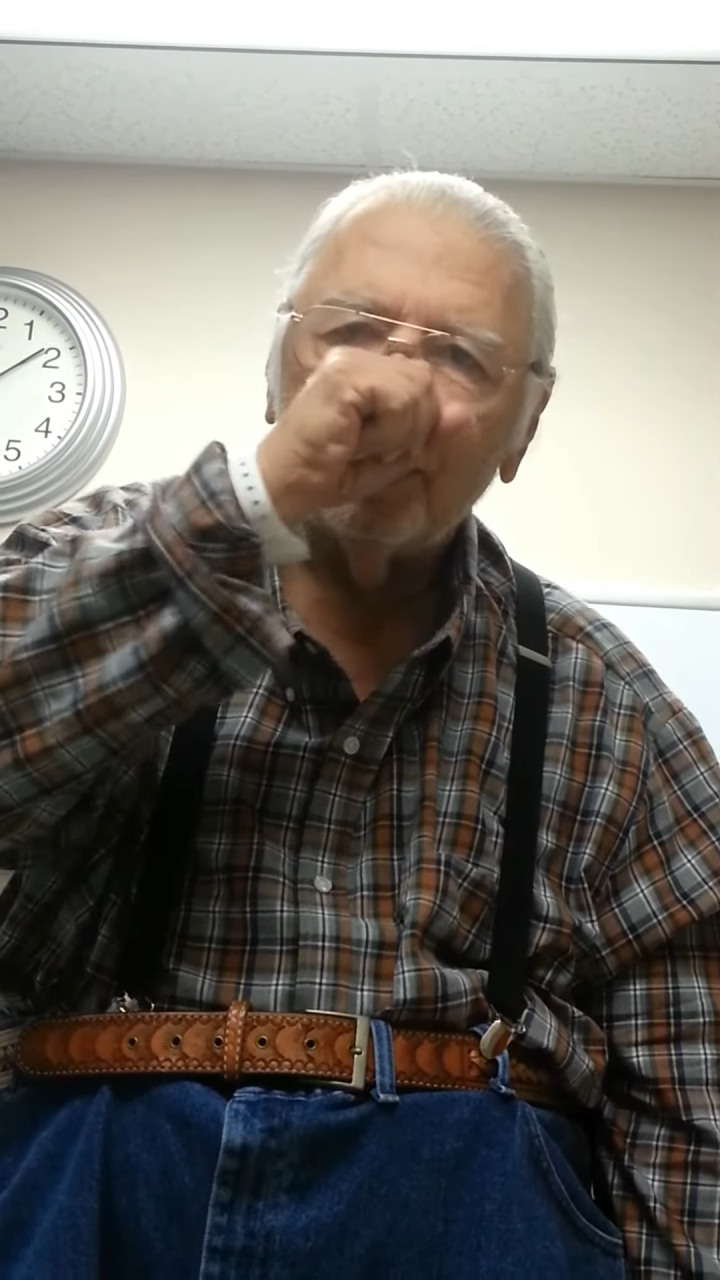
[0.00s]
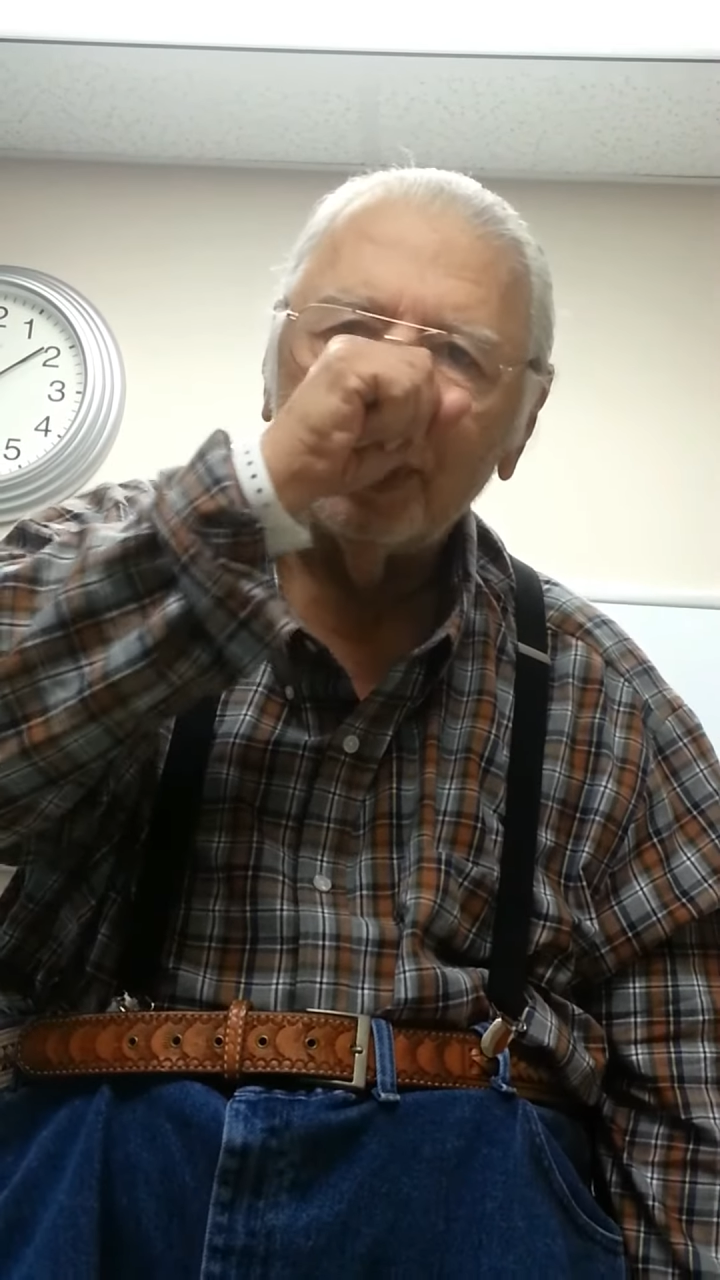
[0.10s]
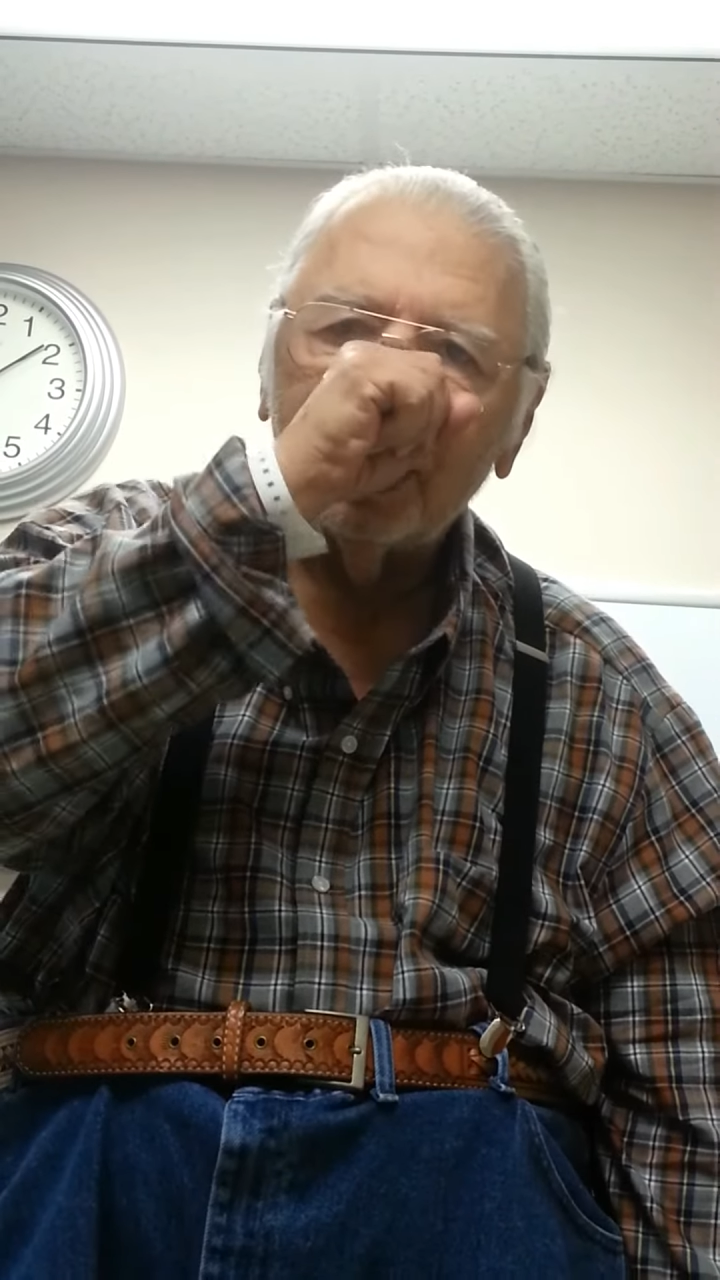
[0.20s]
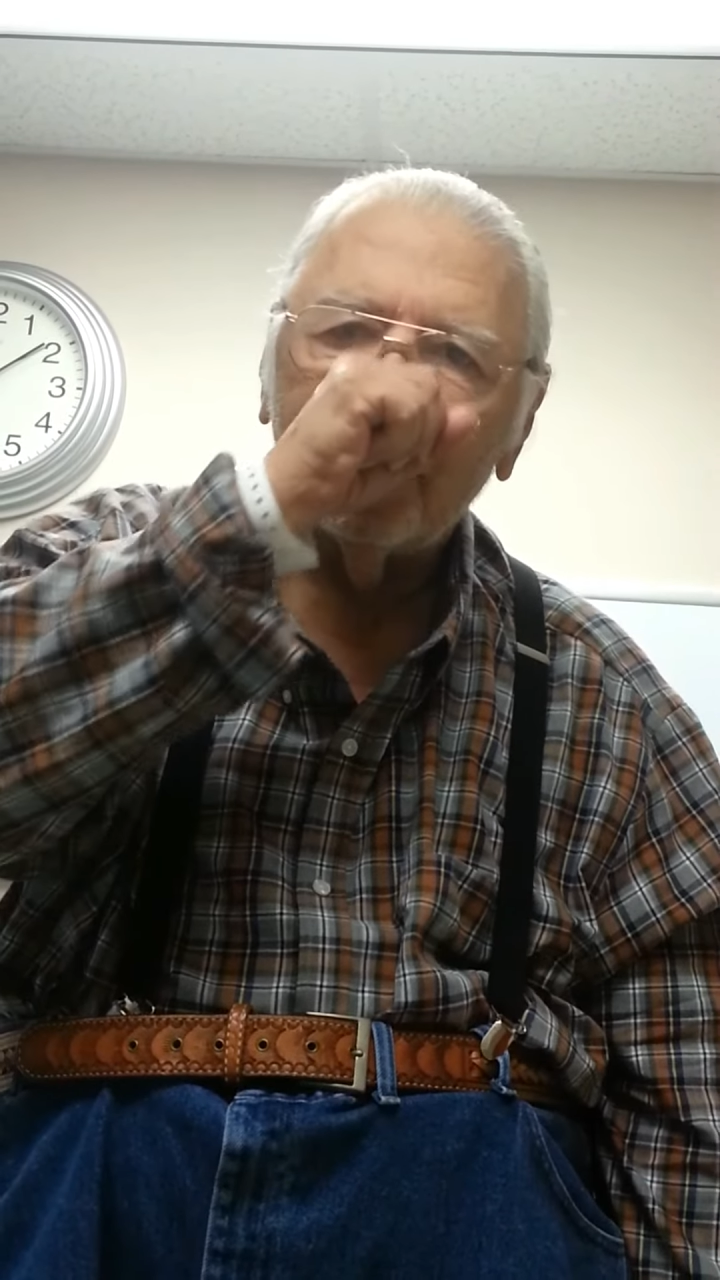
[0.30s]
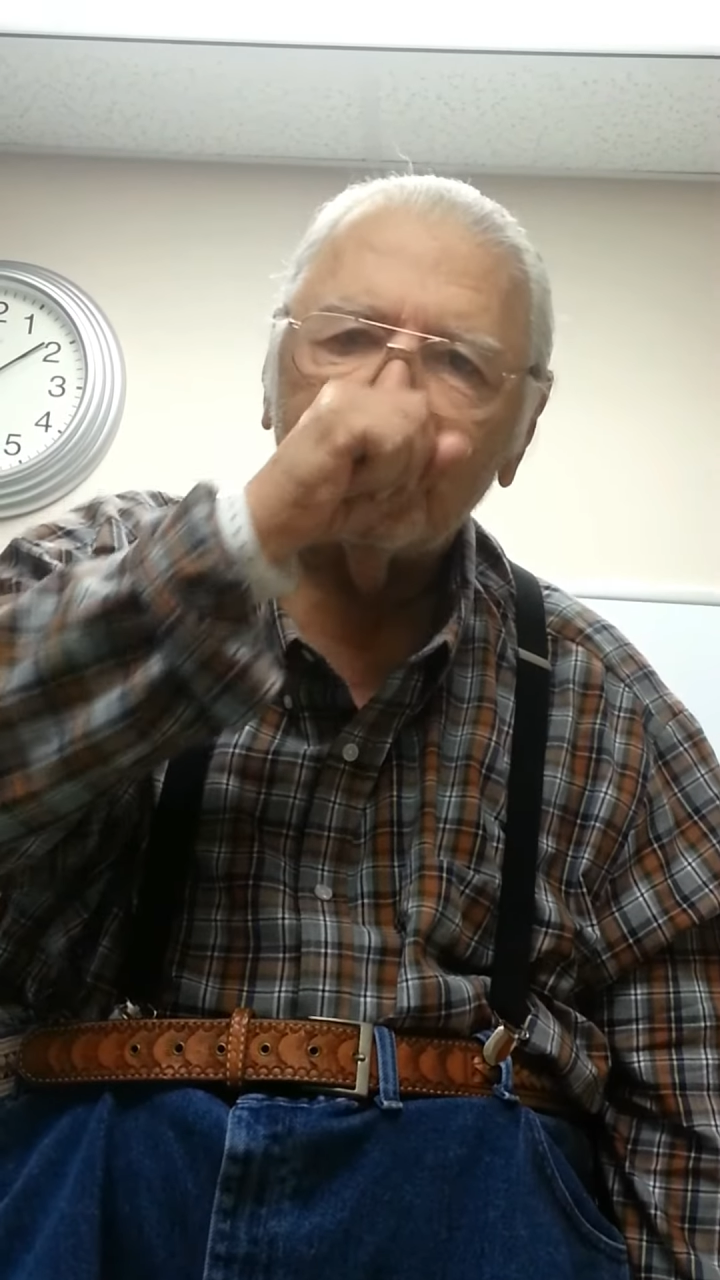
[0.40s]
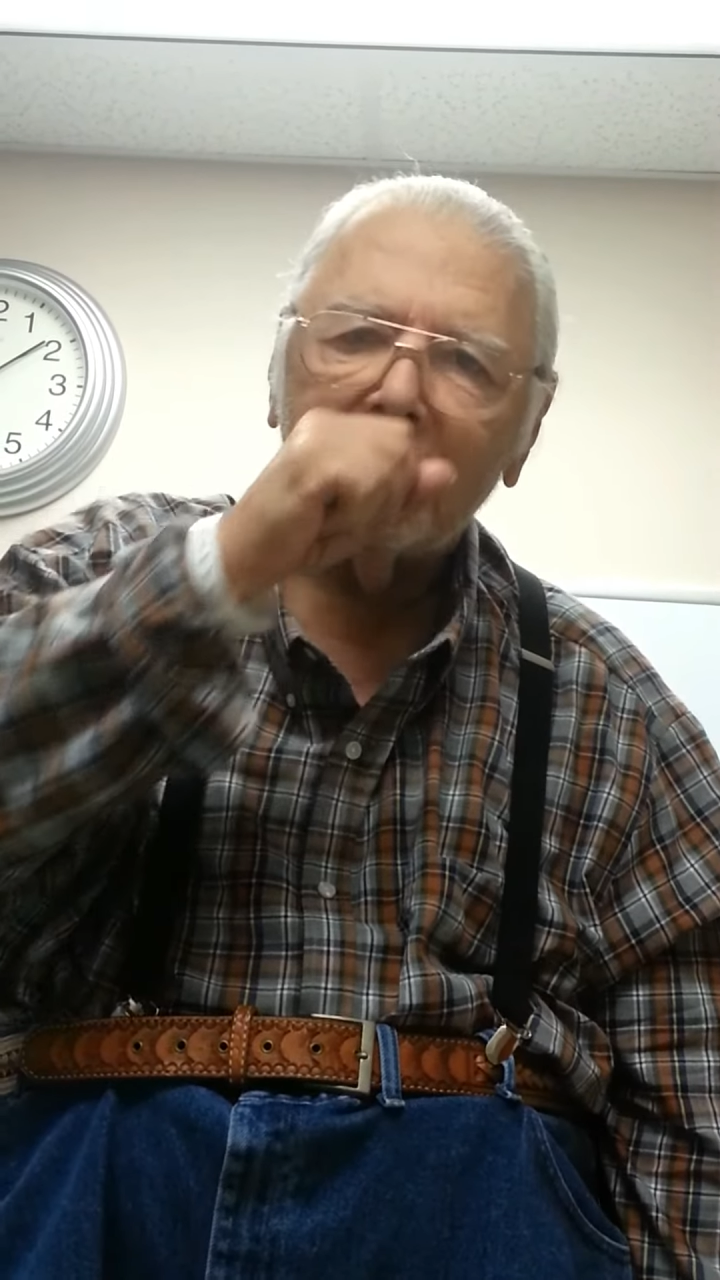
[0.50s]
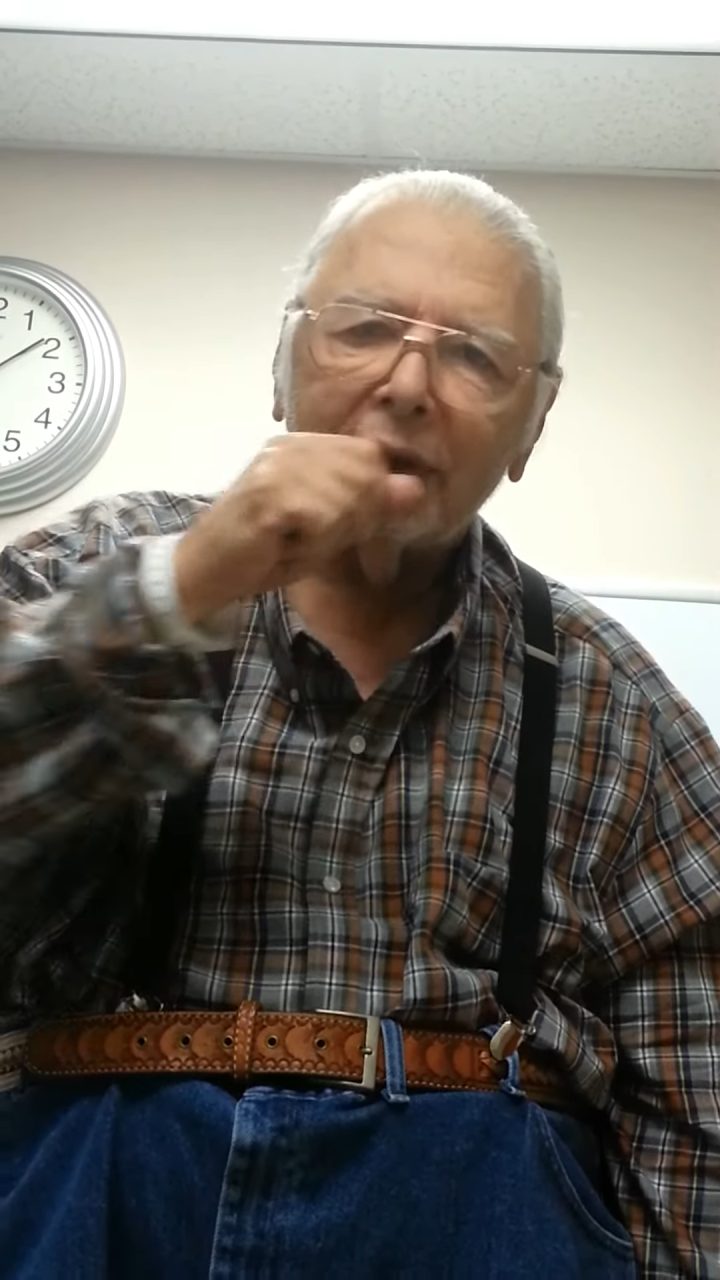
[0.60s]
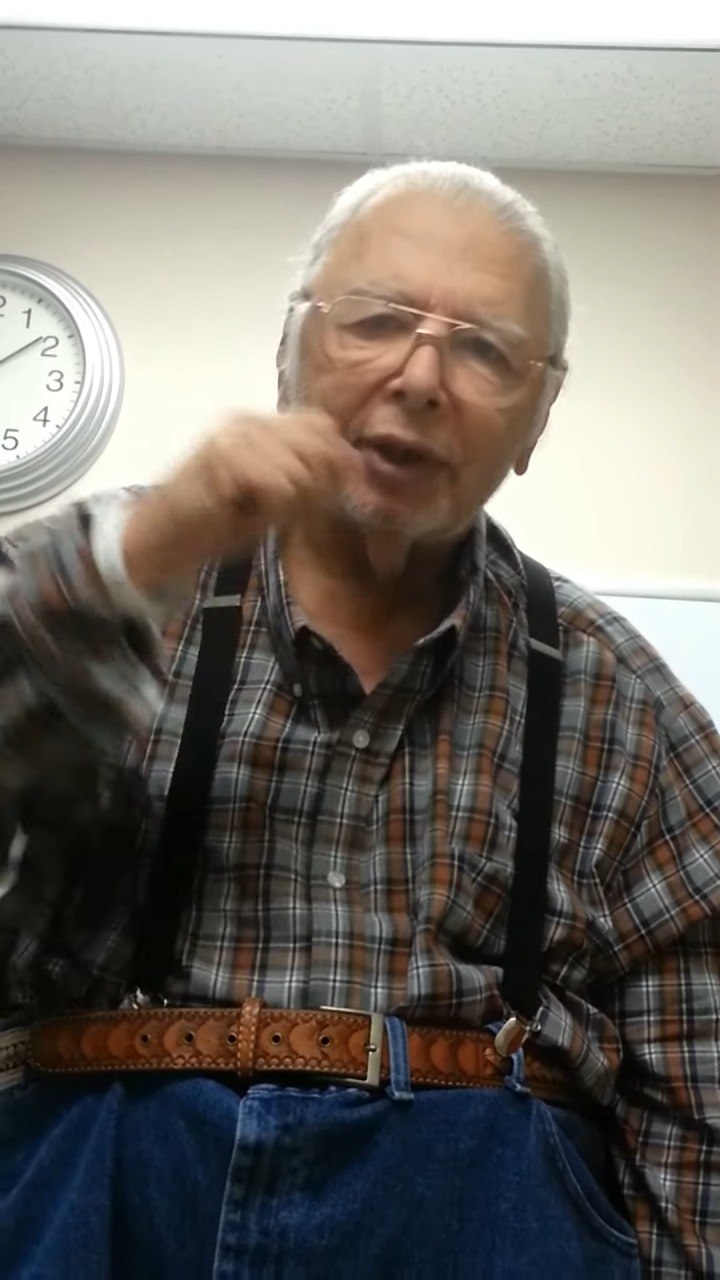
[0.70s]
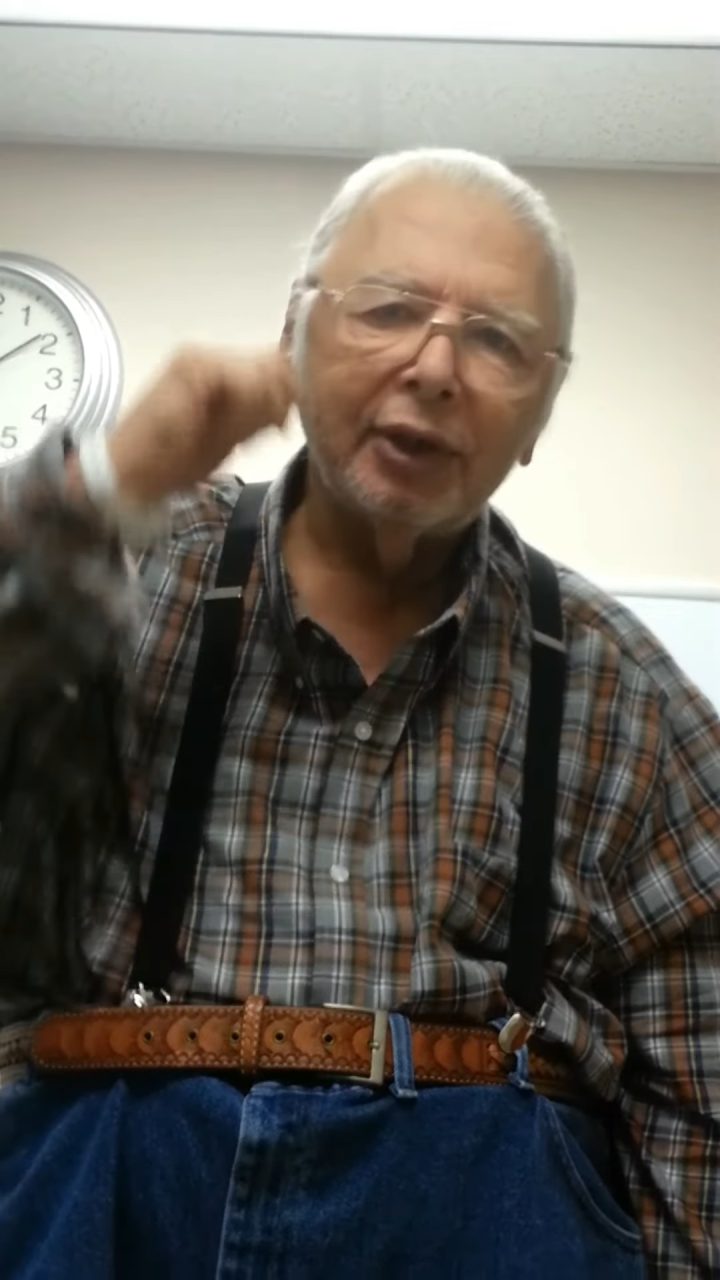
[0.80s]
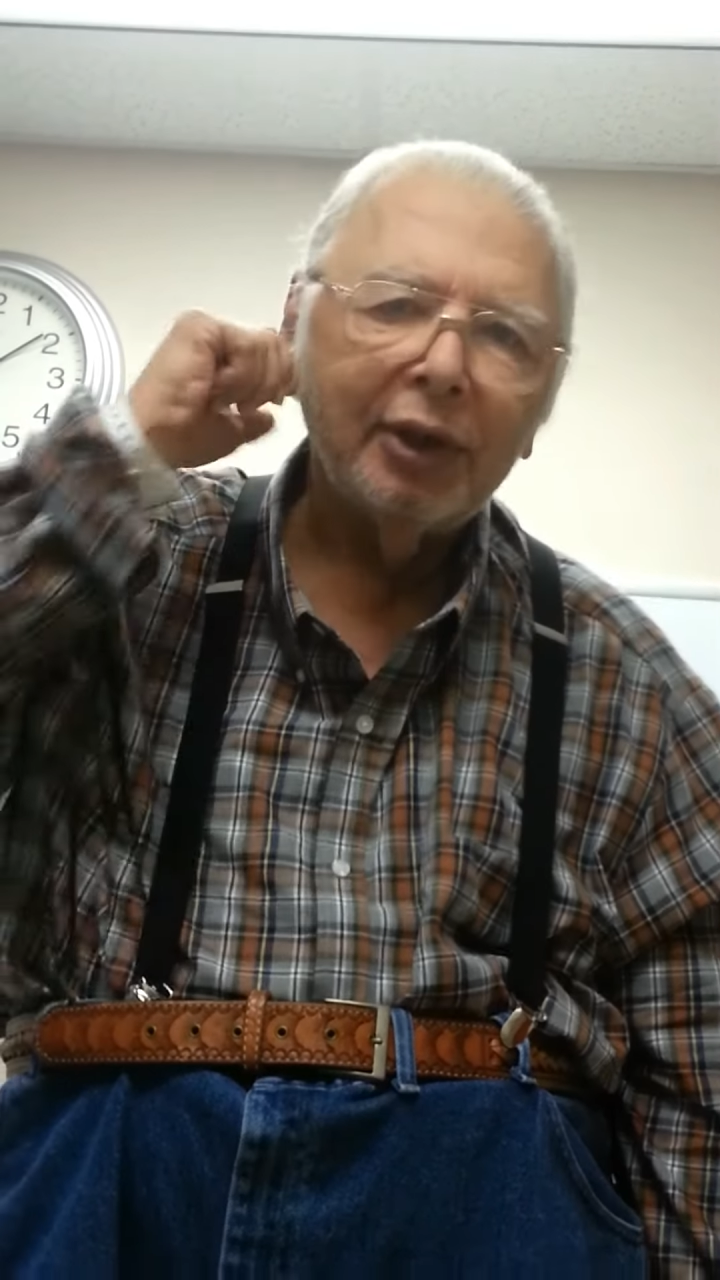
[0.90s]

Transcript: the gorilla goes like this.